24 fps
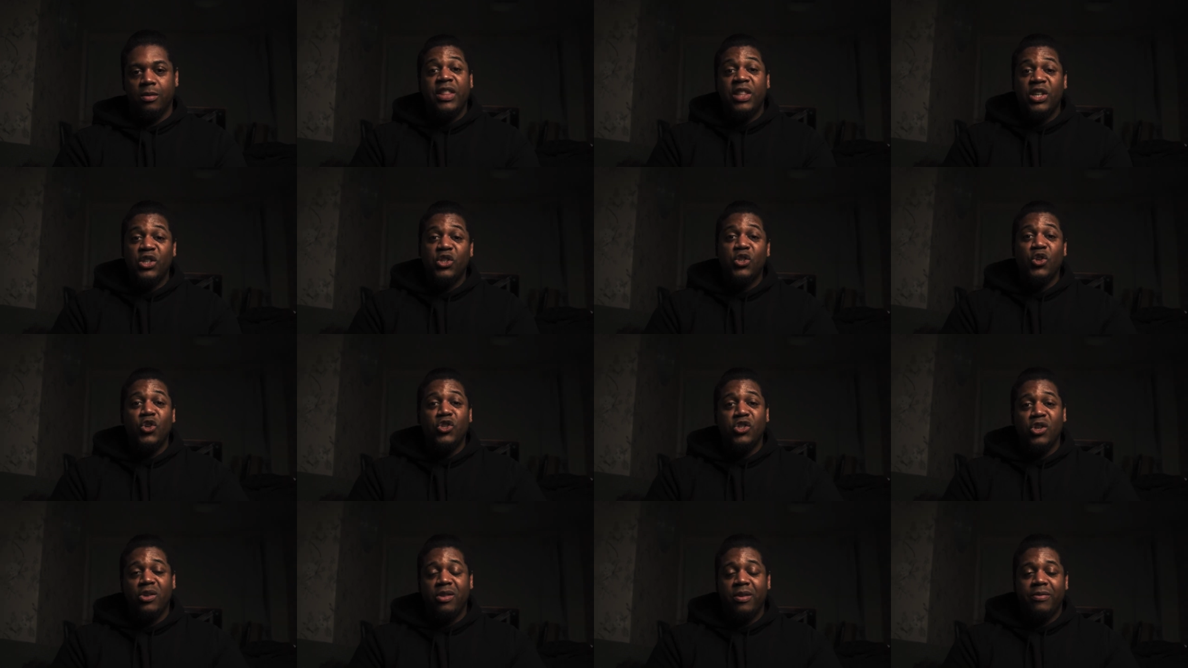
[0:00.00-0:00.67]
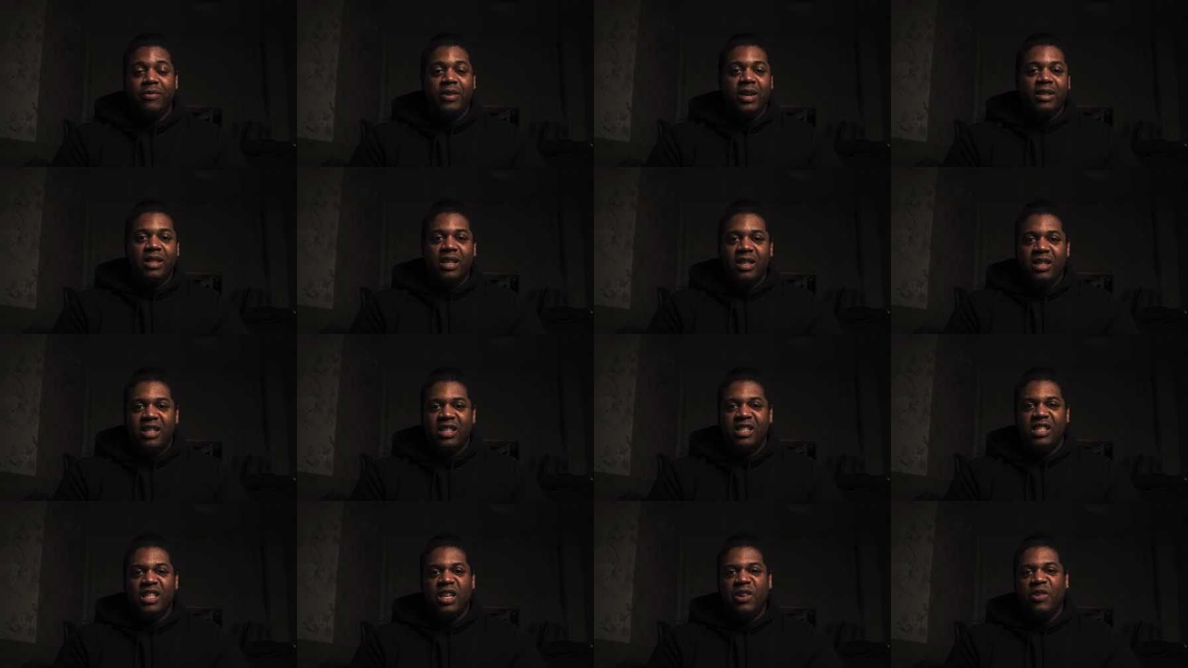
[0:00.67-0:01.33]
There's also the fact that
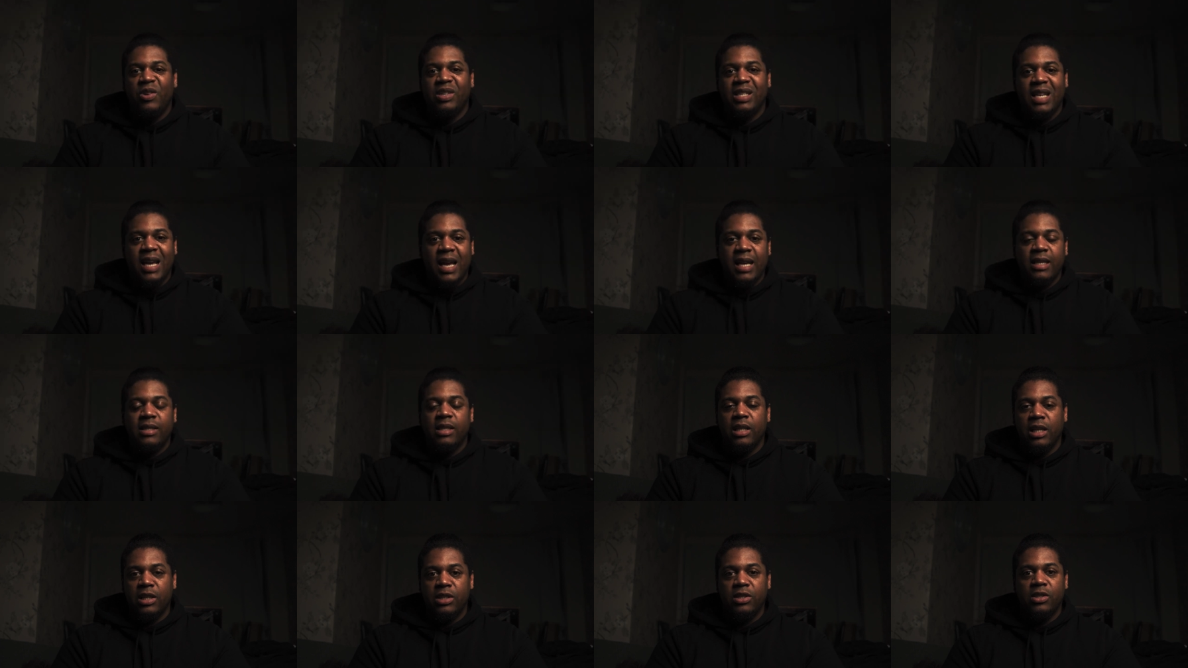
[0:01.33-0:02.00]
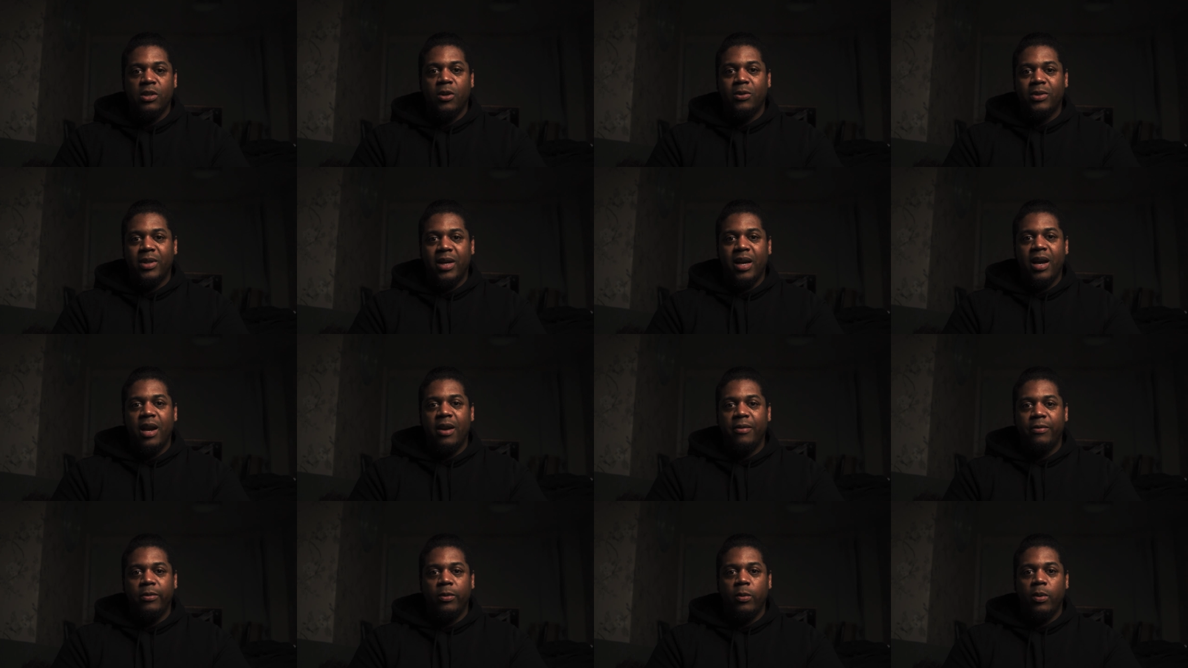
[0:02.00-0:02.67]
the Series S is sold out
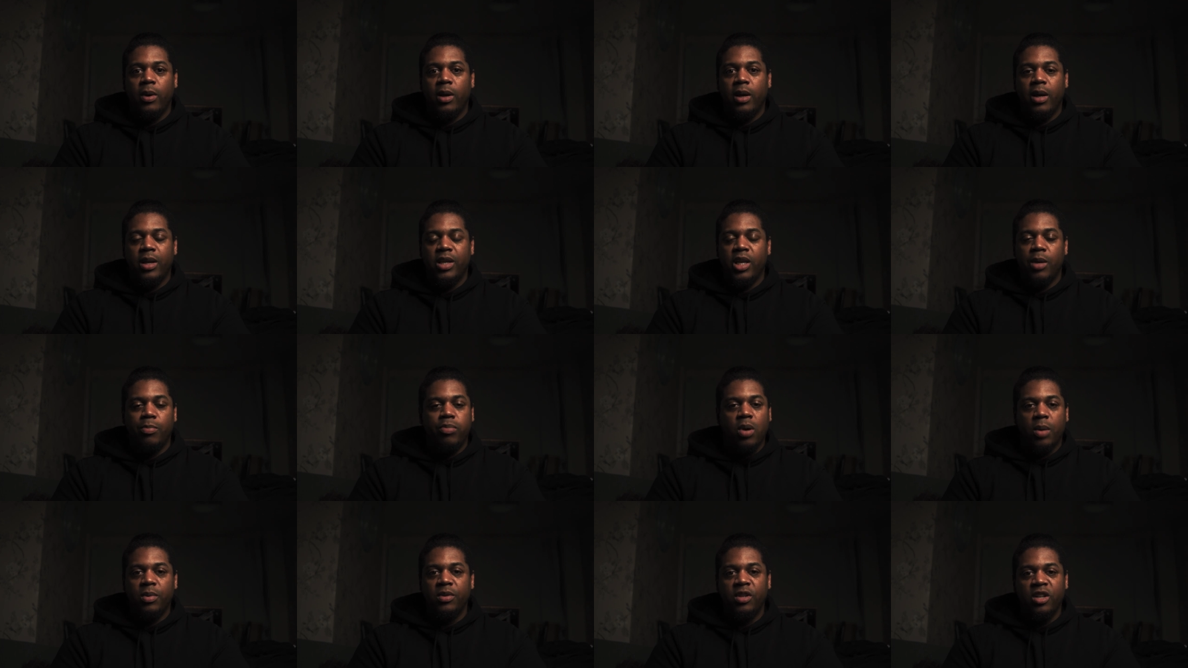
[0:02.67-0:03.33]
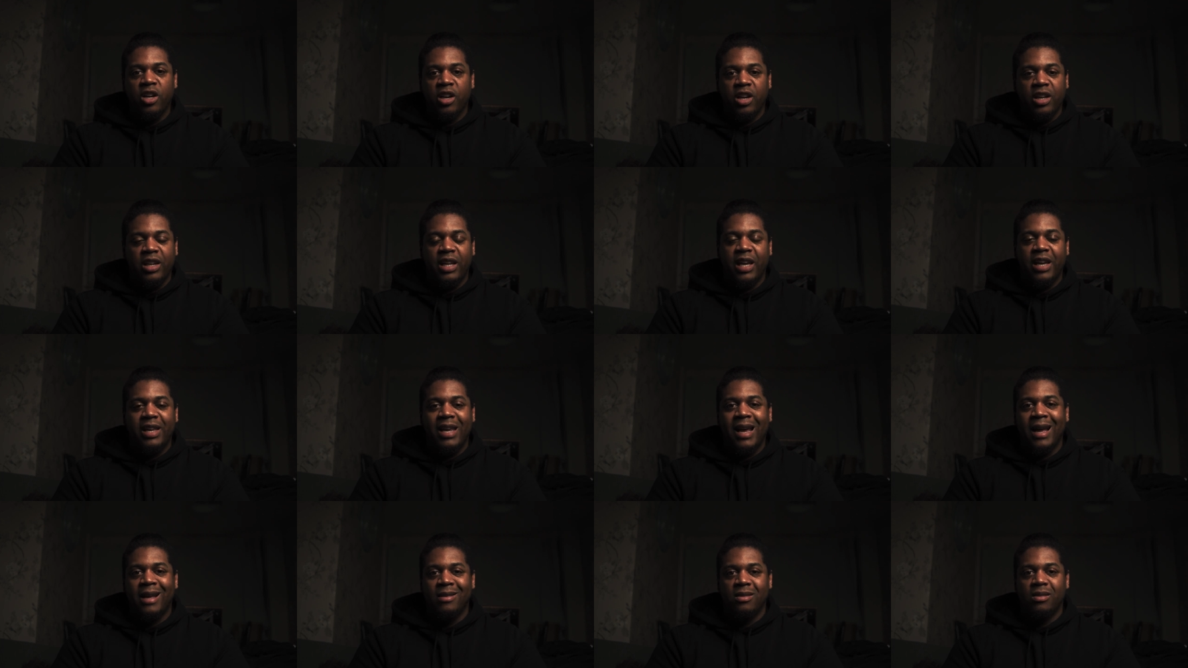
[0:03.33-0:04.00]
everywhere and you're probably not going to get
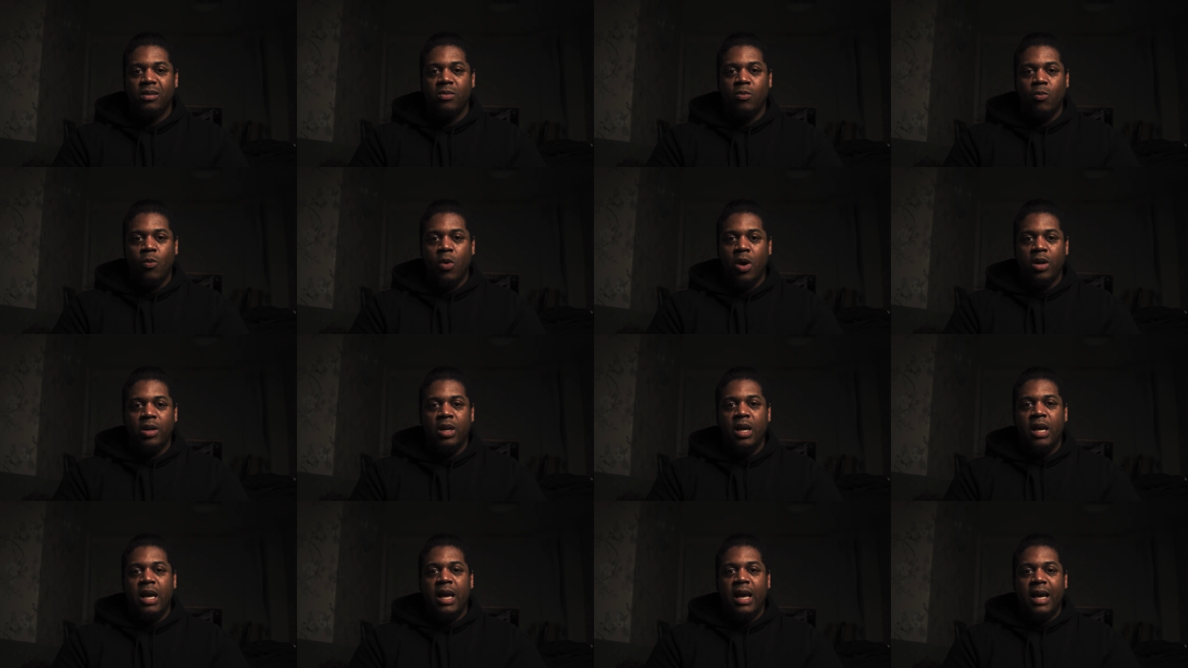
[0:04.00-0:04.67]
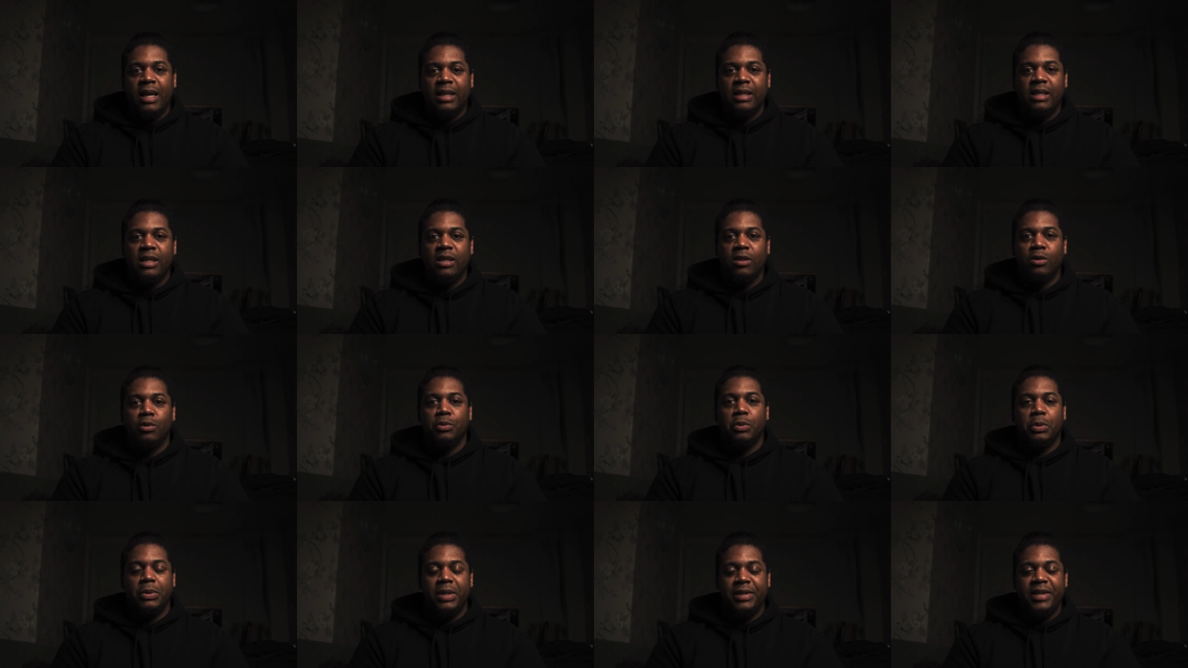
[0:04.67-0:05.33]
your hands on one
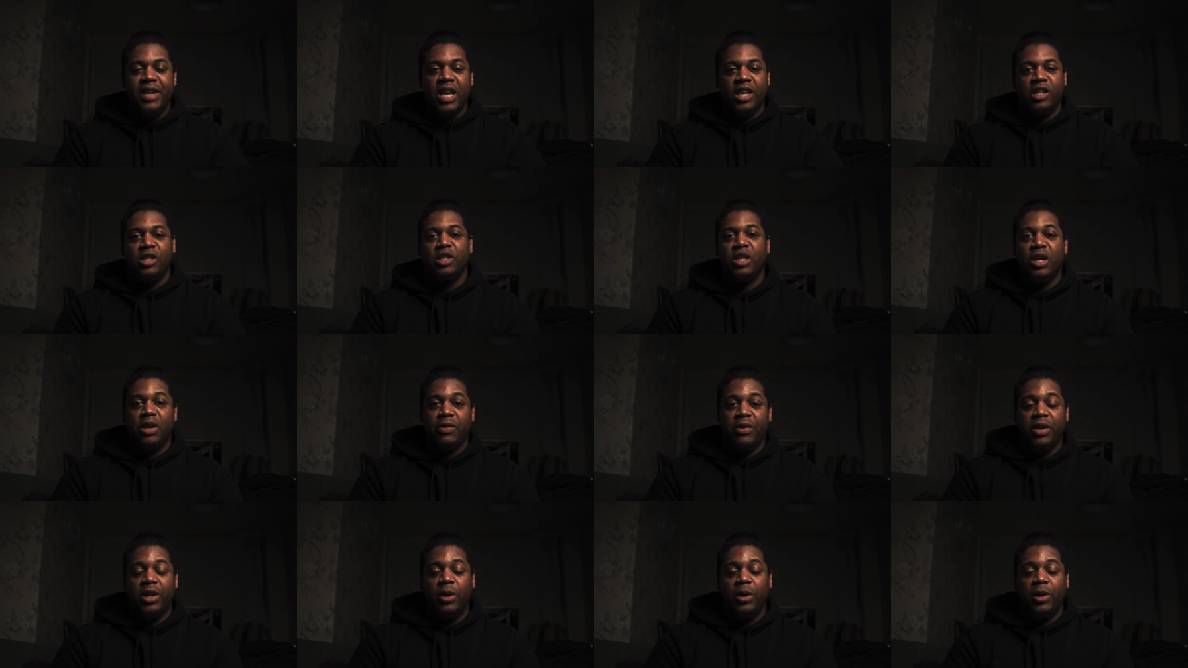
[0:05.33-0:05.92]
until next year